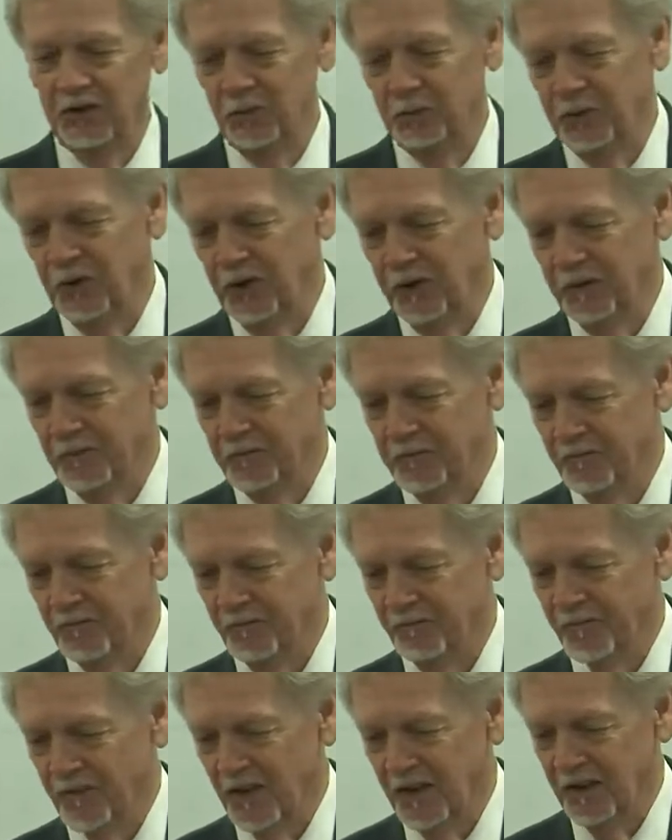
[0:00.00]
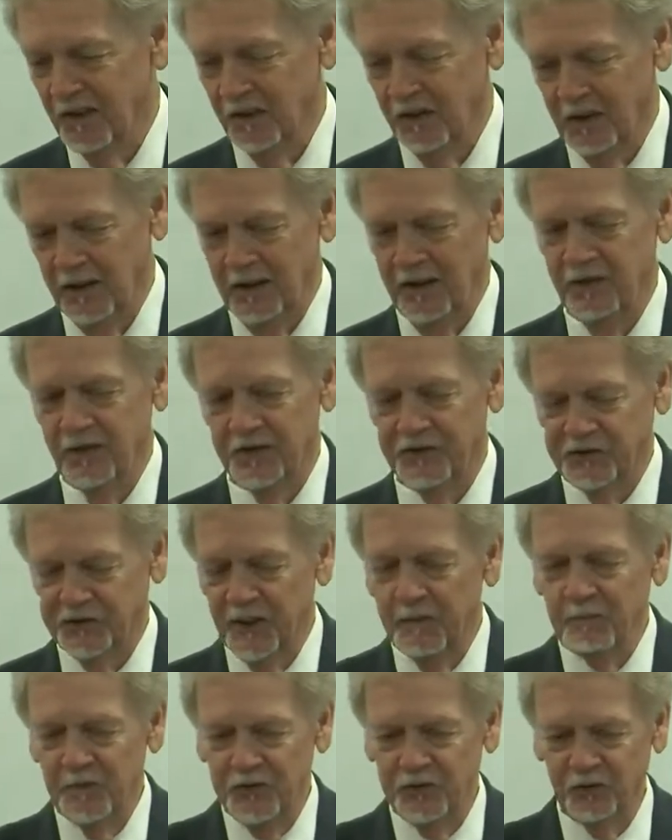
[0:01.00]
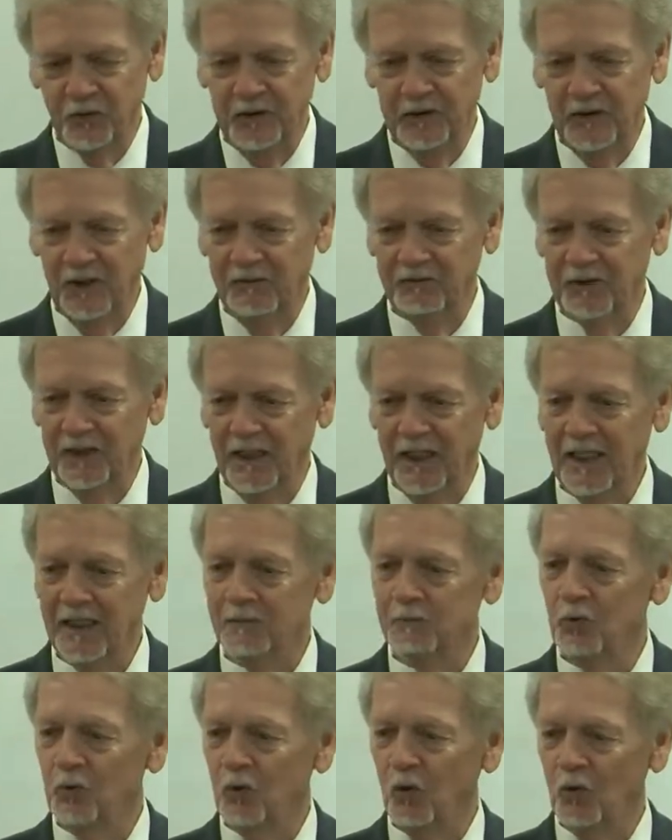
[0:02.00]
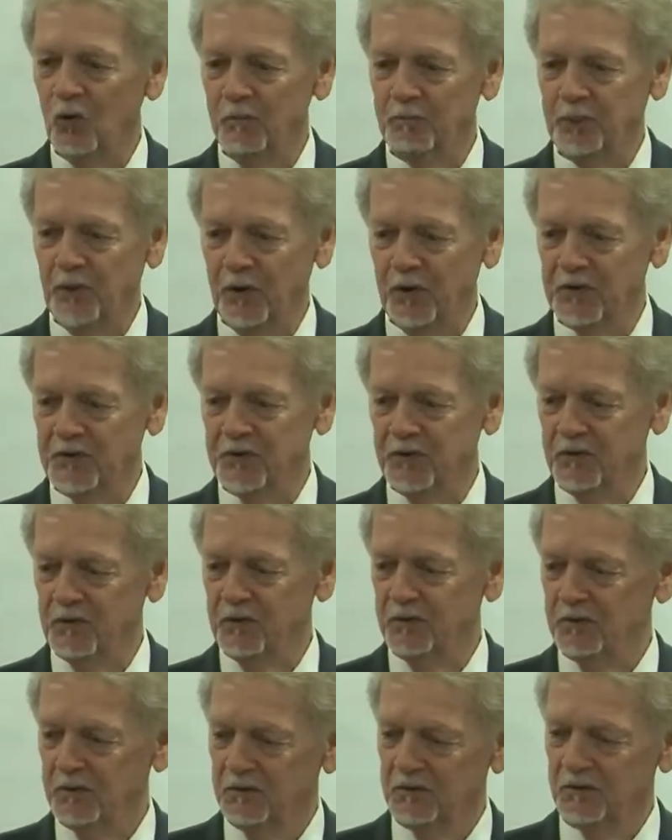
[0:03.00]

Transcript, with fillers: and you put in the symmetry of an animal or a person.